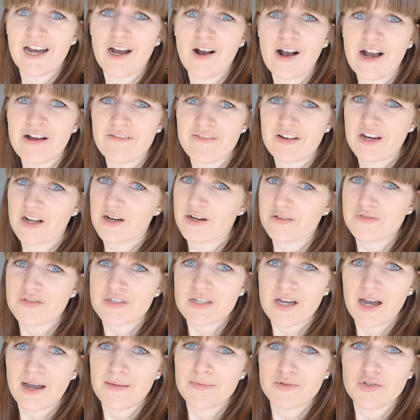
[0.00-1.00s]
now have a lot
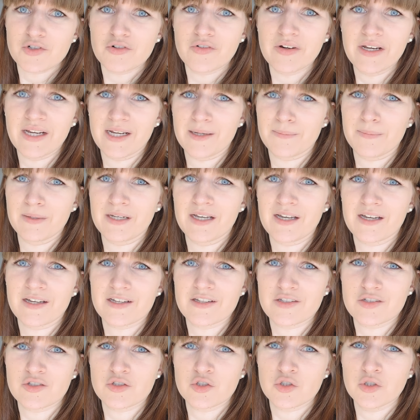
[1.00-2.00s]
of time to read
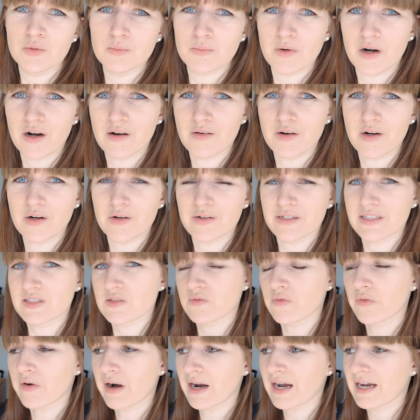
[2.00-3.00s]
because tomorrow
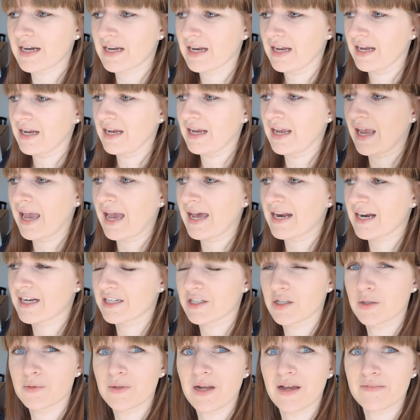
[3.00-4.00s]
is Friday and
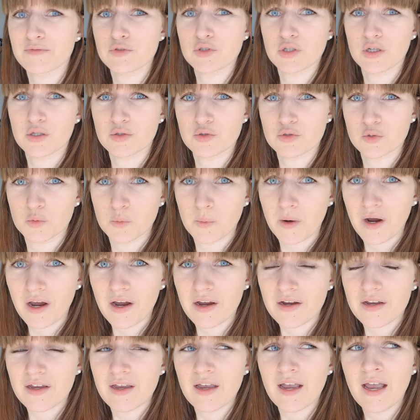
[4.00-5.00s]
I don't have to go to
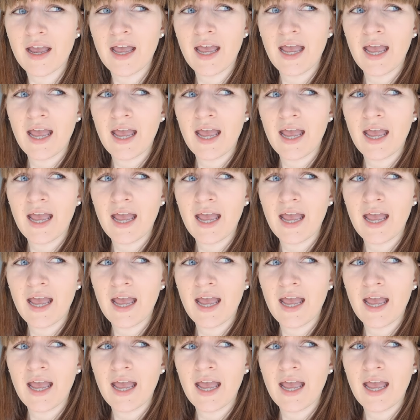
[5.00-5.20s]
work.